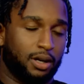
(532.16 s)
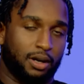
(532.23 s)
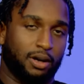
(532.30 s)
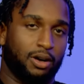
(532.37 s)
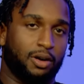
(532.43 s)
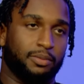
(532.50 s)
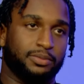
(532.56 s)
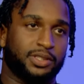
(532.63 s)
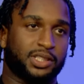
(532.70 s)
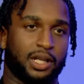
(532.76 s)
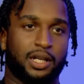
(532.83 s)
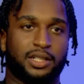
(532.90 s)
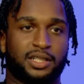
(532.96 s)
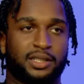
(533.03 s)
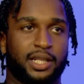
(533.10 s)
And just
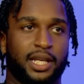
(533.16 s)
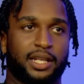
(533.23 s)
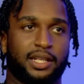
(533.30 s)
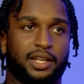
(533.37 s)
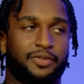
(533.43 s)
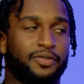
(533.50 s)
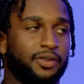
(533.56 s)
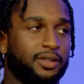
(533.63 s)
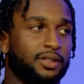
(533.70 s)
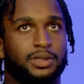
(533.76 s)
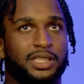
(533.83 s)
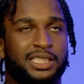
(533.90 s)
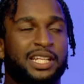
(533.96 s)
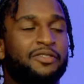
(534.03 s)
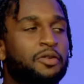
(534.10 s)
understanding different
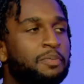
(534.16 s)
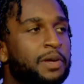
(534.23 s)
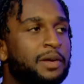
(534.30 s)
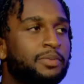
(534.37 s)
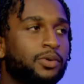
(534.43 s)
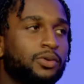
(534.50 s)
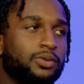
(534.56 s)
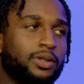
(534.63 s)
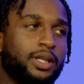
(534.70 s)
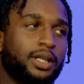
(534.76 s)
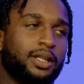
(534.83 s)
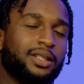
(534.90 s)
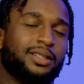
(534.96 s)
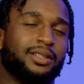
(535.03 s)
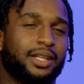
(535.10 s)
people
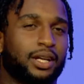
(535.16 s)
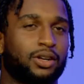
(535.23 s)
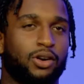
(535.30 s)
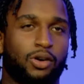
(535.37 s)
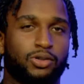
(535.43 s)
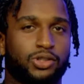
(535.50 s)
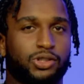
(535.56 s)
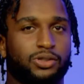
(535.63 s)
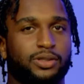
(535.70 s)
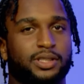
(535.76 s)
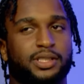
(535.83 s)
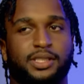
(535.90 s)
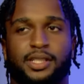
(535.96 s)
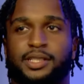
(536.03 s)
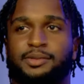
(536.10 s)
and their culture and
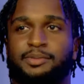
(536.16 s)
sense,